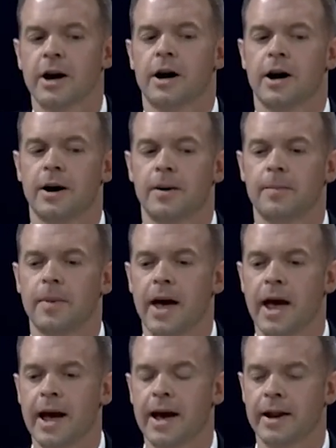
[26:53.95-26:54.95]

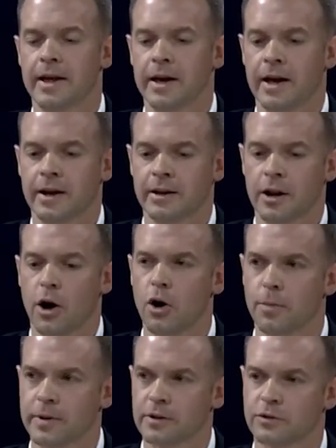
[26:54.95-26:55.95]
And it
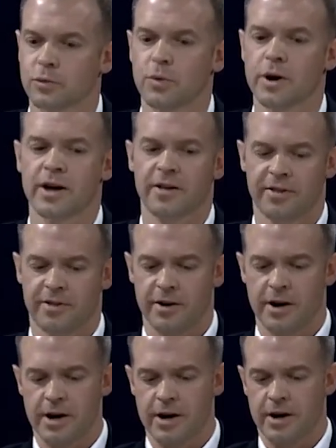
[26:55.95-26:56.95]
opens with
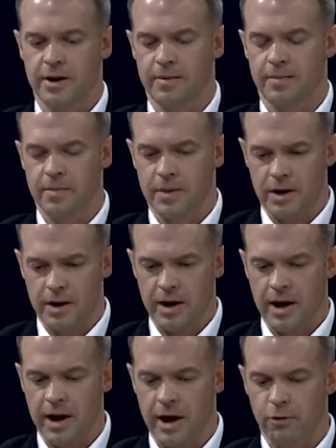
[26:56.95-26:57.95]

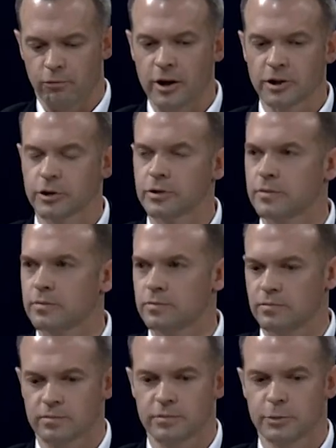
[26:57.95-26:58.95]
a
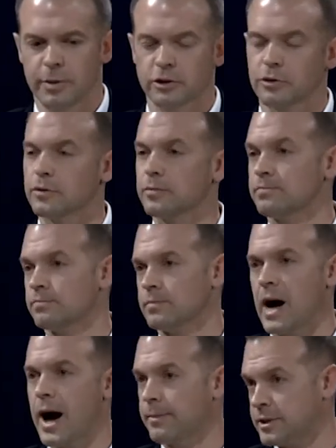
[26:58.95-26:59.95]
Russian special
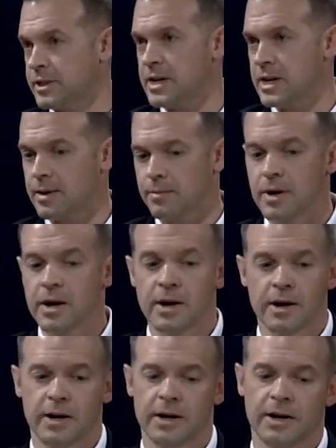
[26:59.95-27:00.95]
ops team
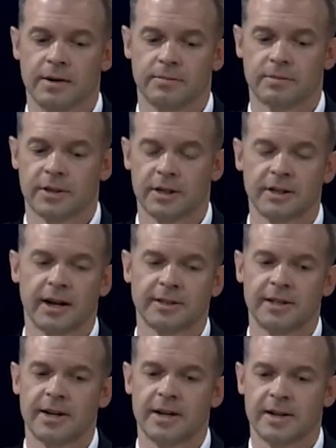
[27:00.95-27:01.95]

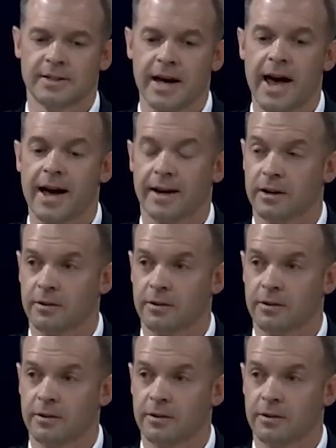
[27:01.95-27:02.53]
conducting an attack in